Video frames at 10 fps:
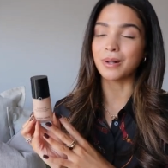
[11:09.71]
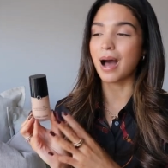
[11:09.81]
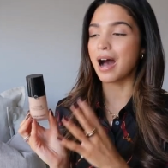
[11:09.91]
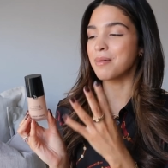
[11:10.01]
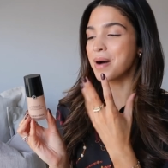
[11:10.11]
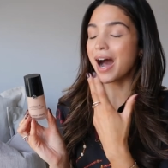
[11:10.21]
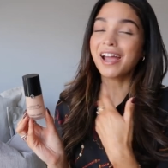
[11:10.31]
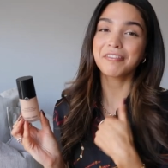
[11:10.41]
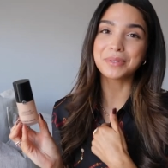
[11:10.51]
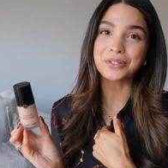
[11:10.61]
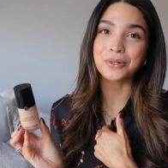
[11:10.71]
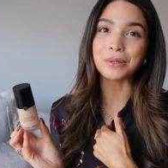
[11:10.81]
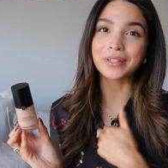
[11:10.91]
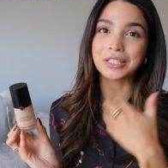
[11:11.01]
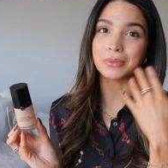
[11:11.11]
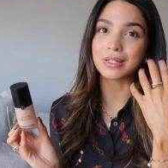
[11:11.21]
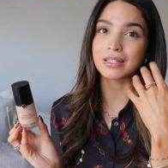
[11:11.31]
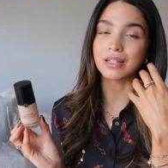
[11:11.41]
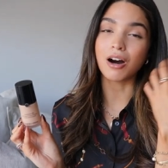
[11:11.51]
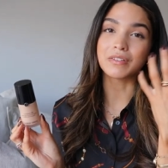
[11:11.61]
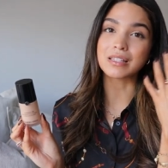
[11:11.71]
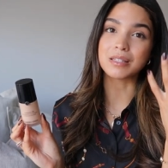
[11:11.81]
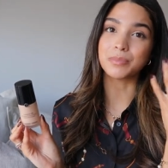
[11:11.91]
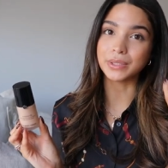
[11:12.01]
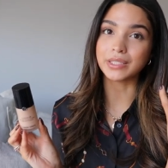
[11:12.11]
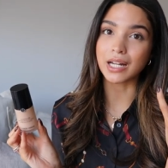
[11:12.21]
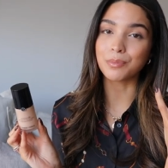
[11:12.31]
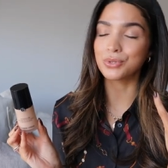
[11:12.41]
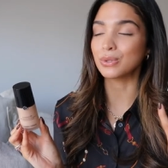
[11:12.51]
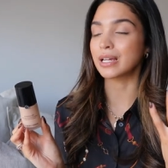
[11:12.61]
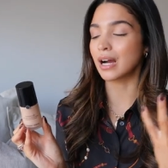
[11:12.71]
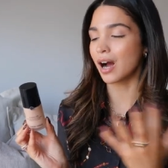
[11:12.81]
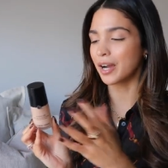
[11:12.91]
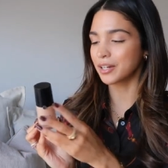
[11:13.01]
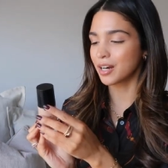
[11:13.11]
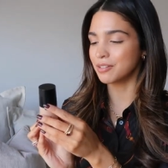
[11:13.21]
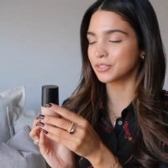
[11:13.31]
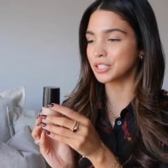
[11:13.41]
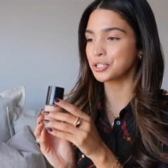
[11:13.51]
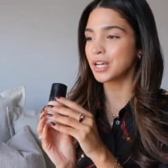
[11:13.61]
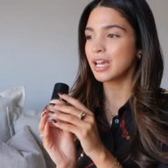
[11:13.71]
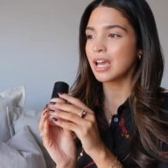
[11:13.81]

Um, I have been told that you can obviously build it up to like a higher coverage,